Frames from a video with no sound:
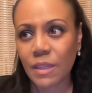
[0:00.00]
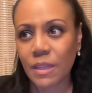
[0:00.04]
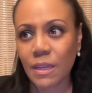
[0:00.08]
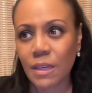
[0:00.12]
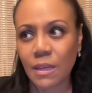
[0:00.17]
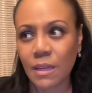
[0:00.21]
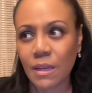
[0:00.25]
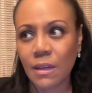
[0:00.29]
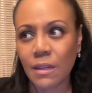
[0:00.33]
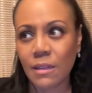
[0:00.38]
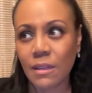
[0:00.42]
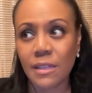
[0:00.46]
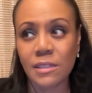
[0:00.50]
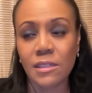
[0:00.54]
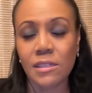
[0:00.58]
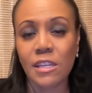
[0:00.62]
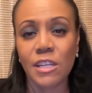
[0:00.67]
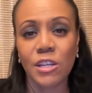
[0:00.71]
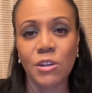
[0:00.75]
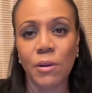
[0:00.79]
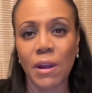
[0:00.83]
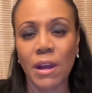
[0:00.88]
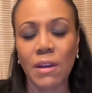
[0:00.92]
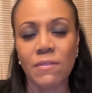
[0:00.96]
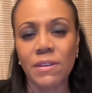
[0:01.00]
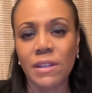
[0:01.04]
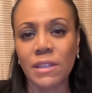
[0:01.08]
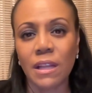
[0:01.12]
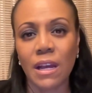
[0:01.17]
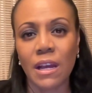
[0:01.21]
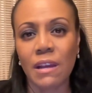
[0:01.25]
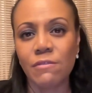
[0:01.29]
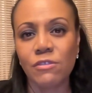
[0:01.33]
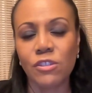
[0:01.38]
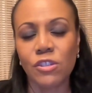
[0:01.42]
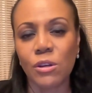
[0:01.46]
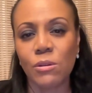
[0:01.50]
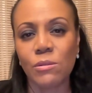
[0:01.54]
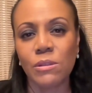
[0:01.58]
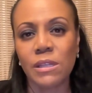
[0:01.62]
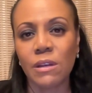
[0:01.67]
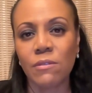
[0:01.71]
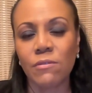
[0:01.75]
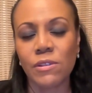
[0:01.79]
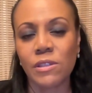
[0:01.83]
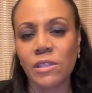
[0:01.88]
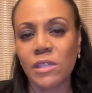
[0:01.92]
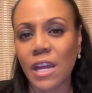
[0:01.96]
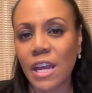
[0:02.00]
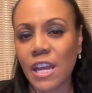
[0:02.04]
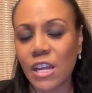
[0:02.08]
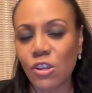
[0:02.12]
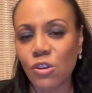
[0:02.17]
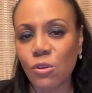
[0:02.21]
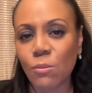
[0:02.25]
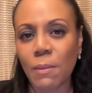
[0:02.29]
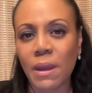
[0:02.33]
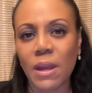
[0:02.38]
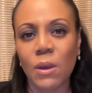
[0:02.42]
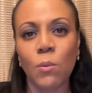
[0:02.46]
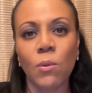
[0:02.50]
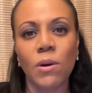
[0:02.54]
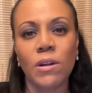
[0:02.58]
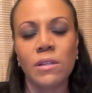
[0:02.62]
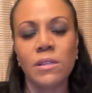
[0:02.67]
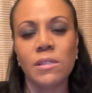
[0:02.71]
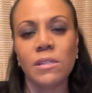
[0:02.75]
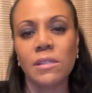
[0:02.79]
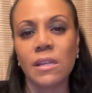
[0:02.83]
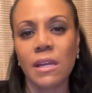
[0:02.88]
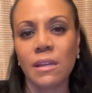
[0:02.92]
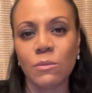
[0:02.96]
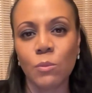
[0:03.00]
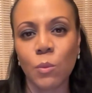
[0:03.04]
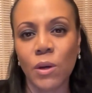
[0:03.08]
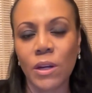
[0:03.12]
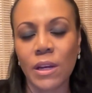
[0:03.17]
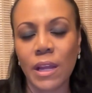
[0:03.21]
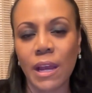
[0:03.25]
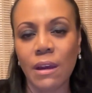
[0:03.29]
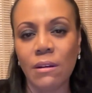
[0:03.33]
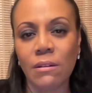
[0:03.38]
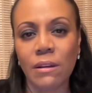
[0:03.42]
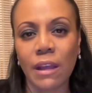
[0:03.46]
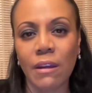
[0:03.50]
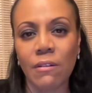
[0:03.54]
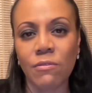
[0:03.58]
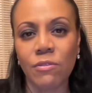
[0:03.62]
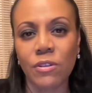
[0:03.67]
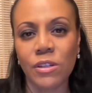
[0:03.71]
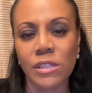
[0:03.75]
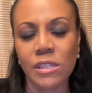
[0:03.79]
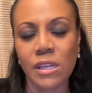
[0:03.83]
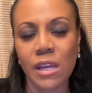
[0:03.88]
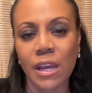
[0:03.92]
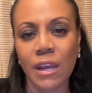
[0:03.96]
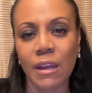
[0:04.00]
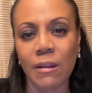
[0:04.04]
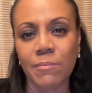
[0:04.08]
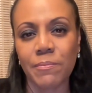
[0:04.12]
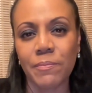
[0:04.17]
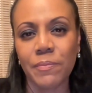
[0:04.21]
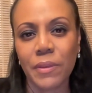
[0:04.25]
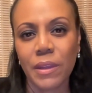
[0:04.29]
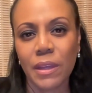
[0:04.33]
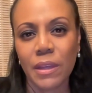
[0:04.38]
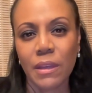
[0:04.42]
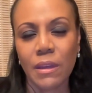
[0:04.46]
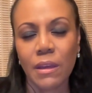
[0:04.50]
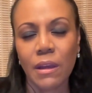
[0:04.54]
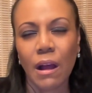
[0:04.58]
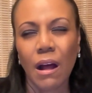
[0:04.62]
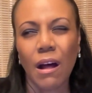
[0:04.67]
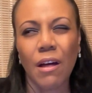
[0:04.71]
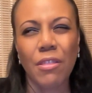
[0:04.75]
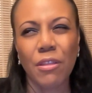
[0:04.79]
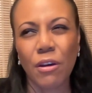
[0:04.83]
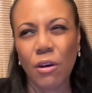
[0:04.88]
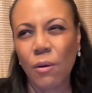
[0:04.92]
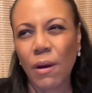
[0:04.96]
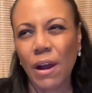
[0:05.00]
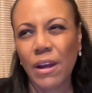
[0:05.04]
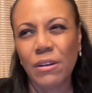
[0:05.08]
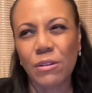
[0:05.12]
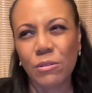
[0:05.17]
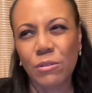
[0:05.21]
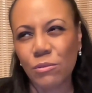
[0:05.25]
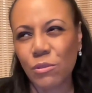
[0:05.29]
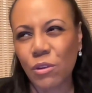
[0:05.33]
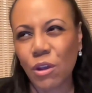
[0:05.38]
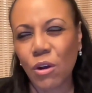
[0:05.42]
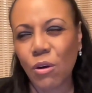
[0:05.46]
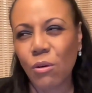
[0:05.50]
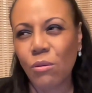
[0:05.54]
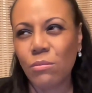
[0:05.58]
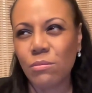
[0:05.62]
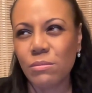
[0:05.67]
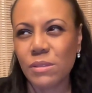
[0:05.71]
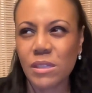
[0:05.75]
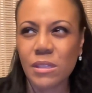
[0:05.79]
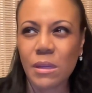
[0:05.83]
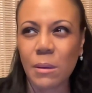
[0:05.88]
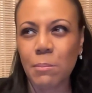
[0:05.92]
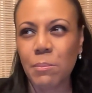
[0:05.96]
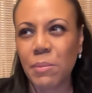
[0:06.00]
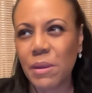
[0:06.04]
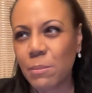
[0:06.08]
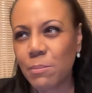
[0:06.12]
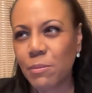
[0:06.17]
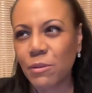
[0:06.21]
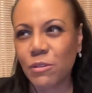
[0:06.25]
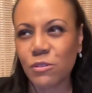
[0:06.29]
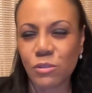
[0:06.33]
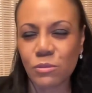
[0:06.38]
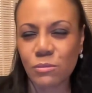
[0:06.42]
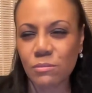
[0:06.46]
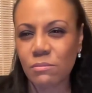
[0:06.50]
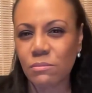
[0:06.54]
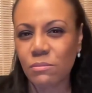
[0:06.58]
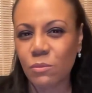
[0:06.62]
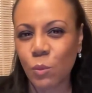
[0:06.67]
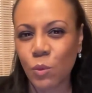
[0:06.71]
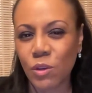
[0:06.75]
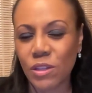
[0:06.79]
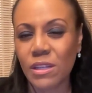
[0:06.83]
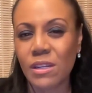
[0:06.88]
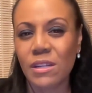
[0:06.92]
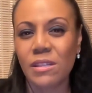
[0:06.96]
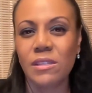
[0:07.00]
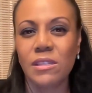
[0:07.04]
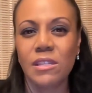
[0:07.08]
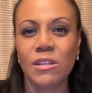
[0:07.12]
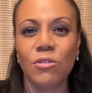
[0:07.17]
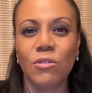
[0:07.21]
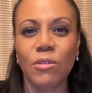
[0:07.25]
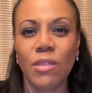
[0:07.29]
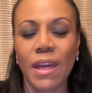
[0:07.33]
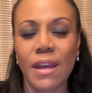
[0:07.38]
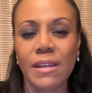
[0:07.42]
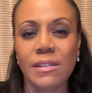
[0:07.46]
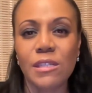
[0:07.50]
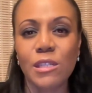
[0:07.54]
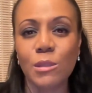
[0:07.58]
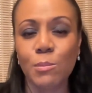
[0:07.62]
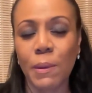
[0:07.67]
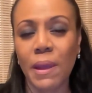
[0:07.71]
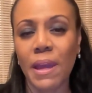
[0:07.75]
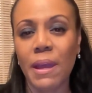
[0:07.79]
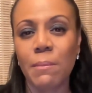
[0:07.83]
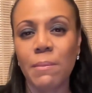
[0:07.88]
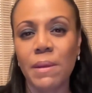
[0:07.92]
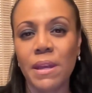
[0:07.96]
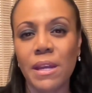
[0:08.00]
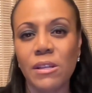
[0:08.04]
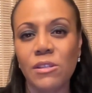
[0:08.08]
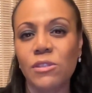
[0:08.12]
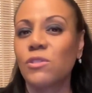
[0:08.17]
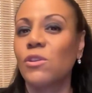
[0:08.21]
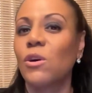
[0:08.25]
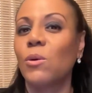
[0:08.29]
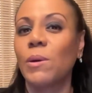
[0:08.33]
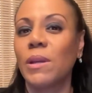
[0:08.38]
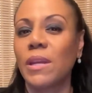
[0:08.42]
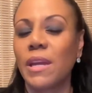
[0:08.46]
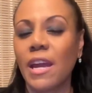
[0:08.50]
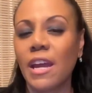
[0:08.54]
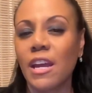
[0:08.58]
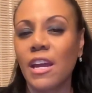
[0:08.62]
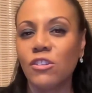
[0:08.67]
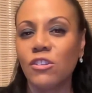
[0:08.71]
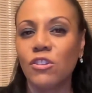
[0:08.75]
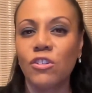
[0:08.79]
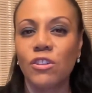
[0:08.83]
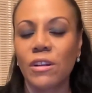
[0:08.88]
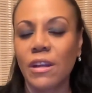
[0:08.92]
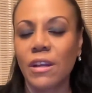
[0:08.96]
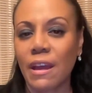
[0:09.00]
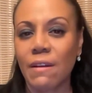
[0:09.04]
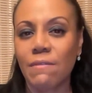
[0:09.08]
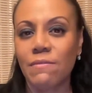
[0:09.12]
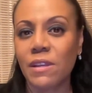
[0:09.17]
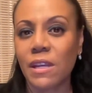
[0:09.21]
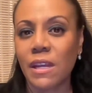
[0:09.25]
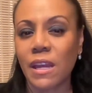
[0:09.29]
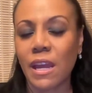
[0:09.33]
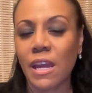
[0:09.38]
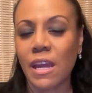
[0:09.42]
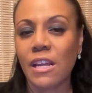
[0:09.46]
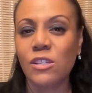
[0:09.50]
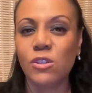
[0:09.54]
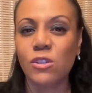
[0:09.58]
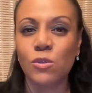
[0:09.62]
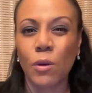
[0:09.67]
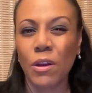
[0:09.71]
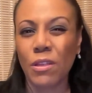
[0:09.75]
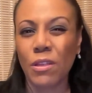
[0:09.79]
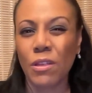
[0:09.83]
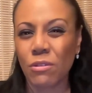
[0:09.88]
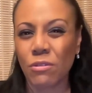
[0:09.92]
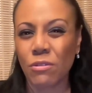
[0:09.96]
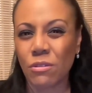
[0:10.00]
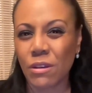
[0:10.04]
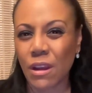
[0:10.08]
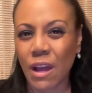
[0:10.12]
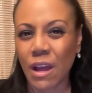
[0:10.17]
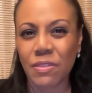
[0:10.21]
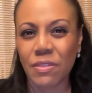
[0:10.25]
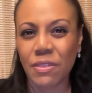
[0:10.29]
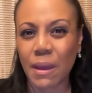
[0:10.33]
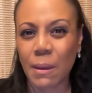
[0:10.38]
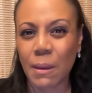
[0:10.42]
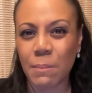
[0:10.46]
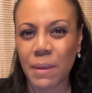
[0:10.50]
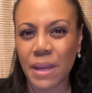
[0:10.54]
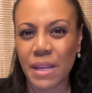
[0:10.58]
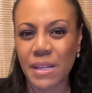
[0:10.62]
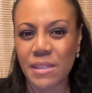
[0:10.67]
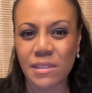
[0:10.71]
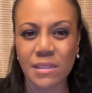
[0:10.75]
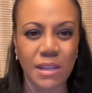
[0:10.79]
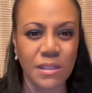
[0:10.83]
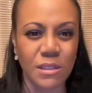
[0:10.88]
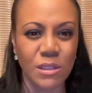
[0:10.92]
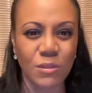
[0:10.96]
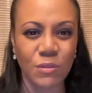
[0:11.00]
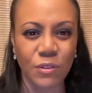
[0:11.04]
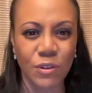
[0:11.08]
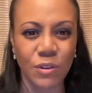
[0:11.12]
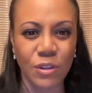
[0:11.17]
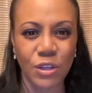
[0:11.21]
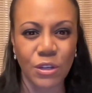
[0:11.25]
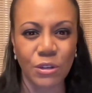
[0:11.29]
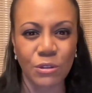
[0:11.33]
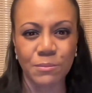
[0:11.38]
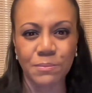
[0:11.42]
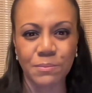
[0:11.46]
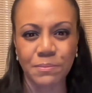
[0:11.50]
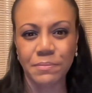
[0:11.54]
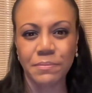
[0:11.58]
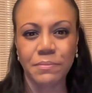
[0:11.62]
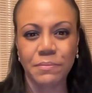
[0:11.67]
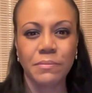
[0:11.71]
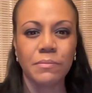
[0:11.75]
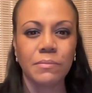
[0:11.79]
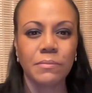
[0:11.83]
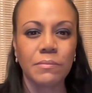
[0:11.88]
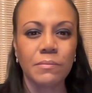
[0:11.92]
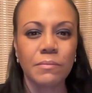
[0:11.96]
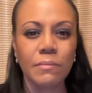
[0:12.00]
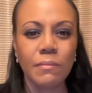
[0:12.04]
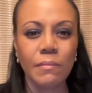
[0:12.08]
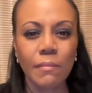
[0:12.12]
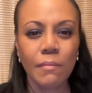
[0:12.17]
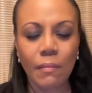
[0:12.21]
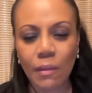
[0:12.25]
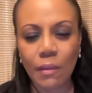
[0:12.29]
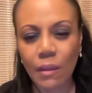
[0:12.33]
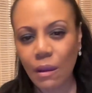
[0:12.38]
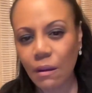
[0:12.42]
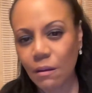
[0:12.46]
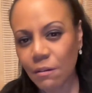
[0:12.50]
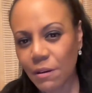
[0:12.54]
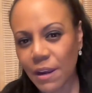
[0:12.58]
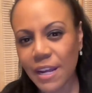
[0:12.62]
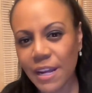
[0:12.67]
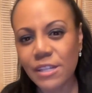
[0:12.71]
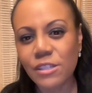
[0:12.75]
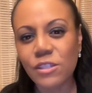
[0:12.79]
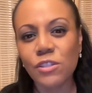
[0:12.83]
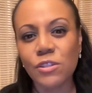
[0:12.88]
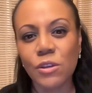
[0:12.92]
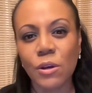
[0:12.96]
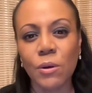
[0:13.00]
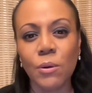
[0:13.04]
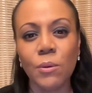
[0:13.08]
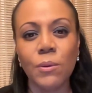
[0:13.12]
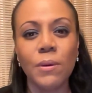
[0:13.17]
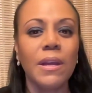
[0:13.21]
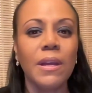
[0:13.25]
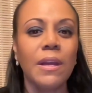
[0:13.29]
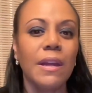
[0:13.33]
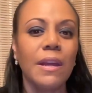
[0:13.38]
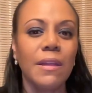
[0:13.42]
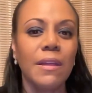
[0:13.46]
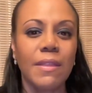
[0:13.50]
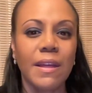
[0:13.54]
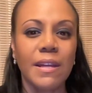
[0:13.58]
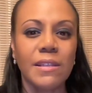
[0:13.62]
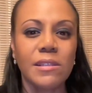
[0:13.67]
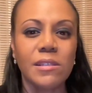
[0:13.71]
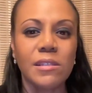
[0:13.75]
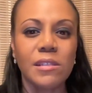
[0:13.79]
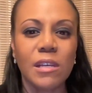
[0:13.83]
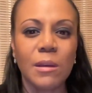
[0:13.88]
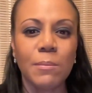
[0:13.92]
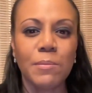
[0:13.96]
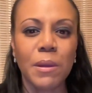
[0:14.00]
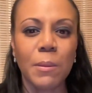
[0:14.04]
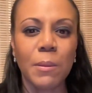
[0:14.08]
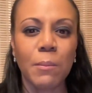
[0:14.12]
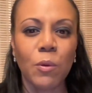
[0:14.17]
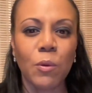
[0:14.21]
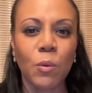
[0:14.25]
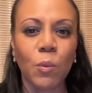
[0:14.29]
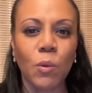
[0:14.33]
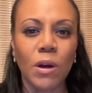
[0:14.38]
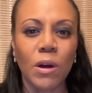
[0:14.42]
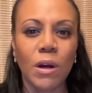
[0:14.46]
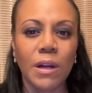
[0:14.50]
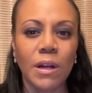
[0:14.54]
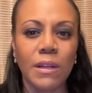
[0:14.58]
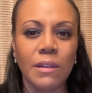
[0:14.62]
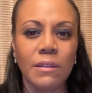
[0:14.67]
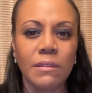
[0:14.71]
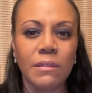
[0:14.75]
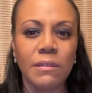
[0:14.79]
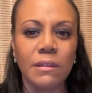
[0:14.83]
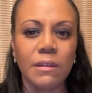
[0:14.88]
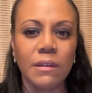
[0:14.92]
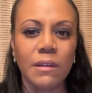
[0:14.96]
let's say you're having live shows every day, you may want to send one out every day. Although I don't know, some people would consider that spammy. So again, you're going to have to gauge whether or not that makes sense for you. All right, so that's tip number one.